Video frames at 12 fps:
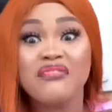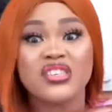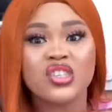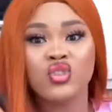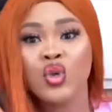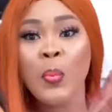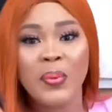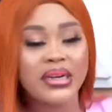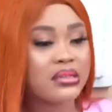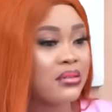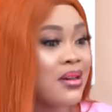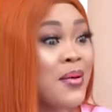in this life is
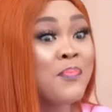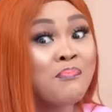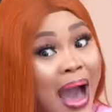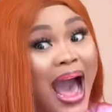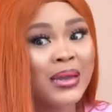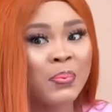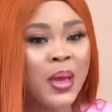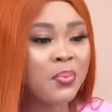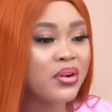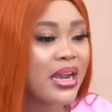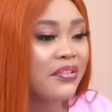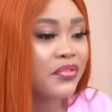stupid.
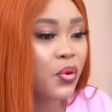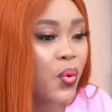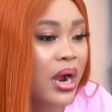Mad people